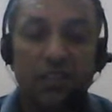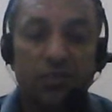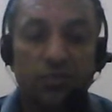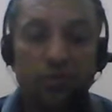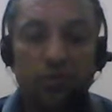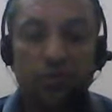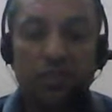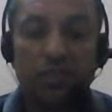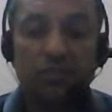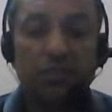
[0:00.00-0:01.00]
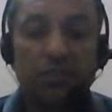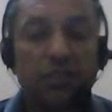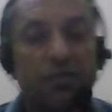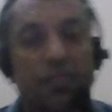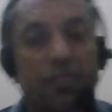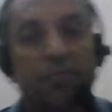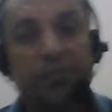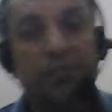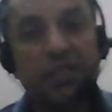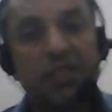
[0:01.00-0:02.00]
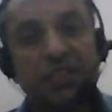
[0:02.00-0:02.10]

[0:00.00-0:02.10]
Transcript: So this way we can